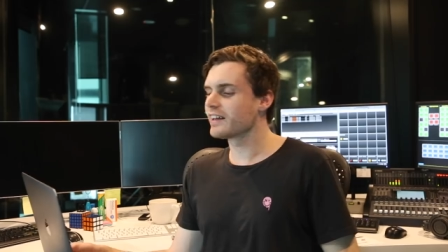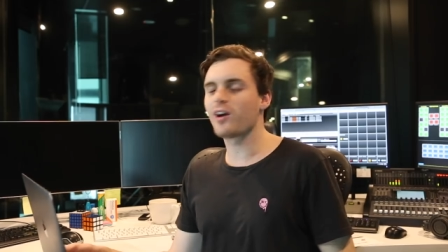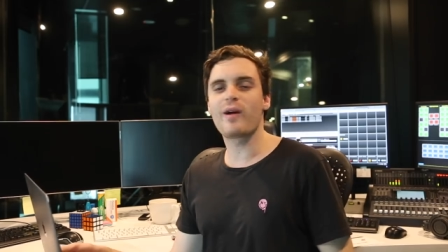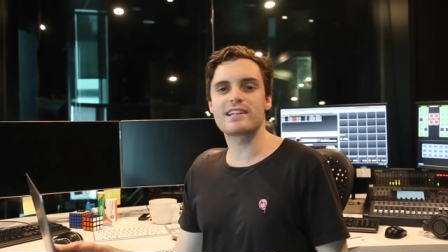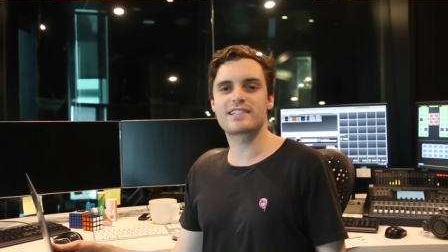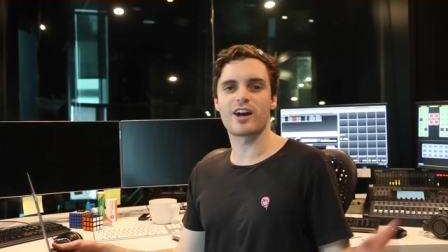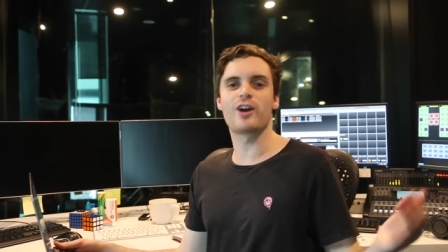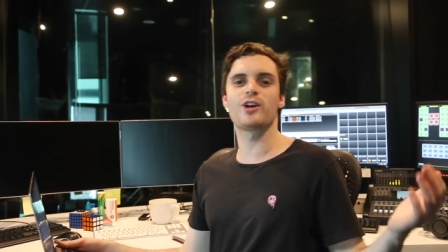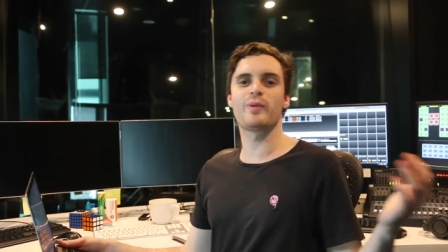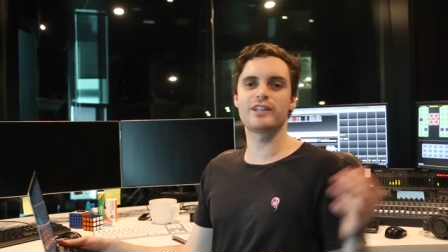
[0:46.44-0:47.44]
They always
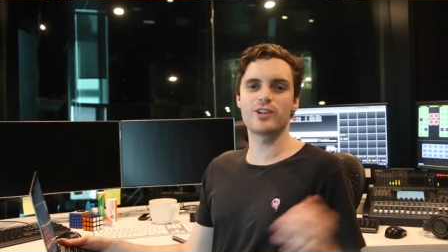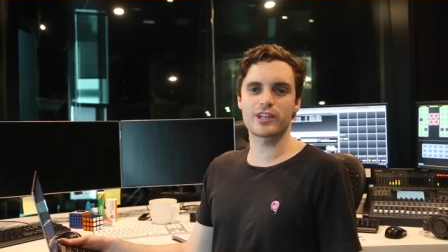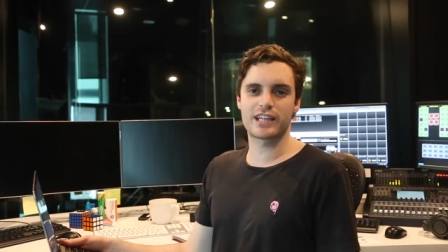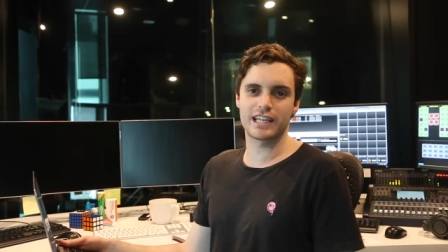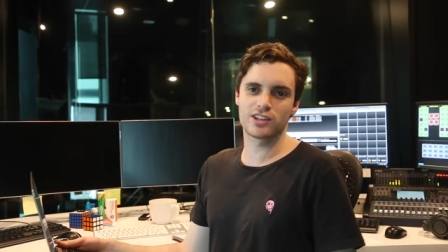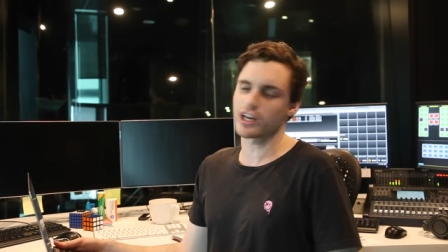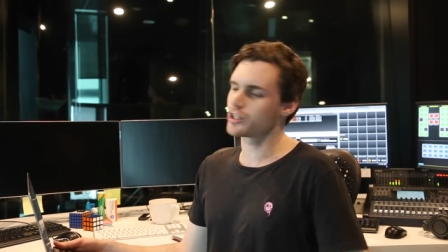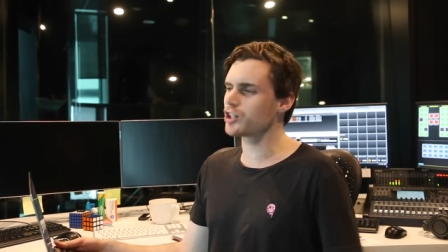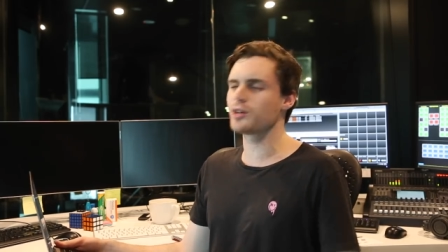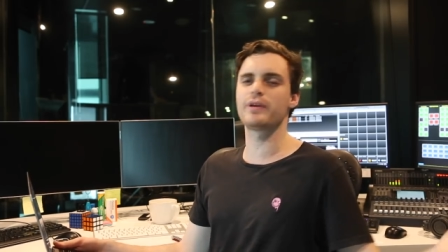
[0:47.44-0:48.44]
tell you when you're a kid,
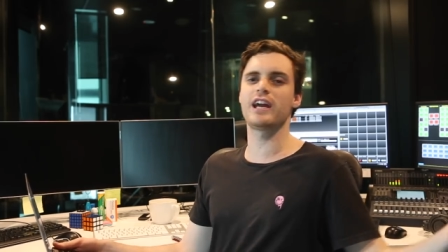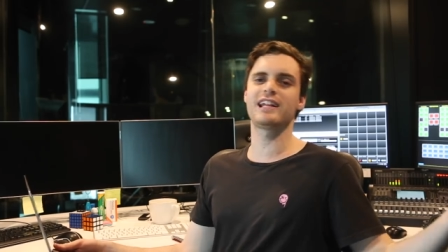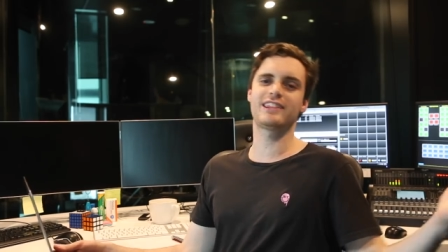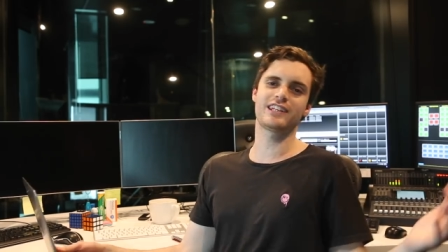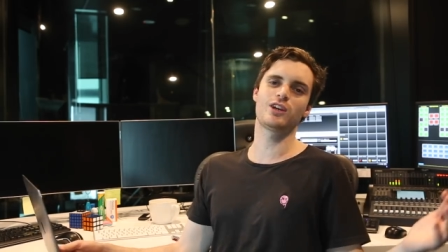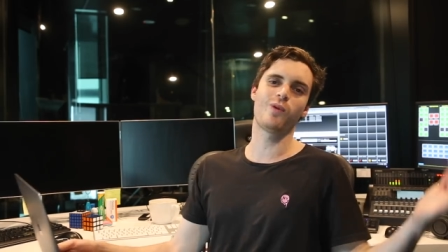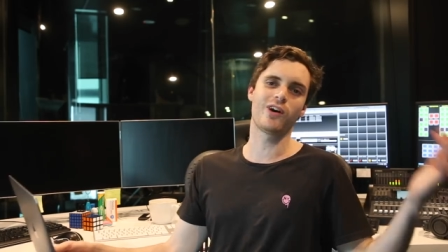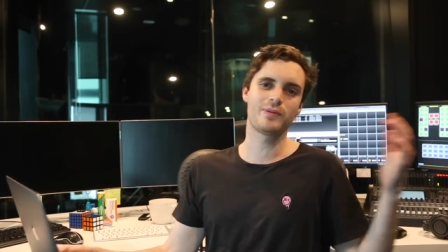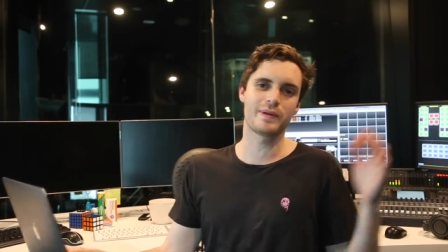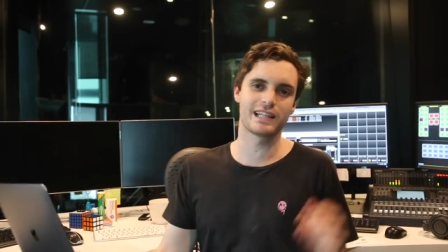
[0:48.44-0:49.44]
like, you can be anything you
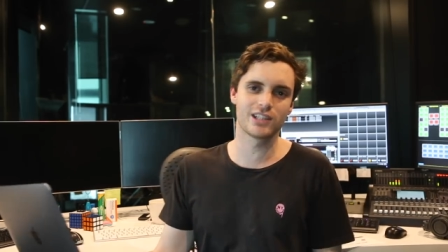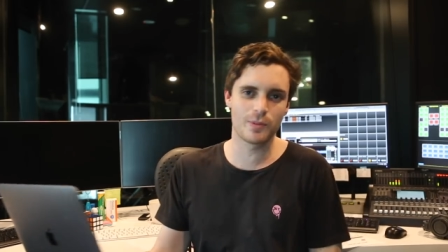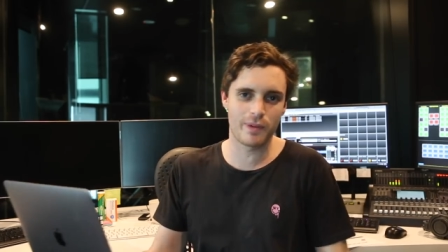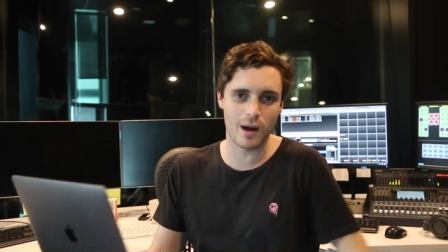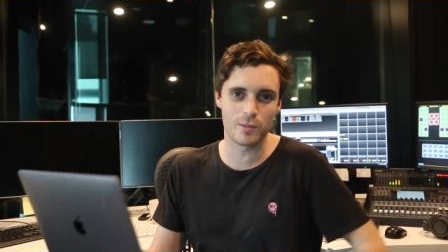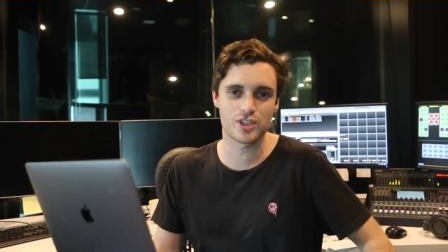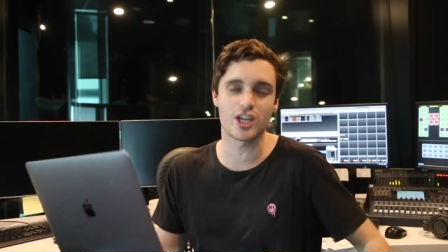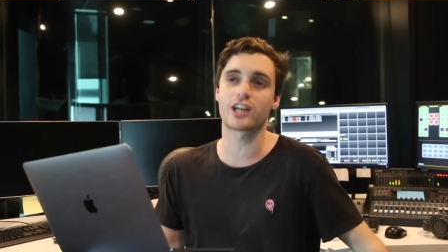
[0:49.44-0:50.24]
want to be. Lil Pump was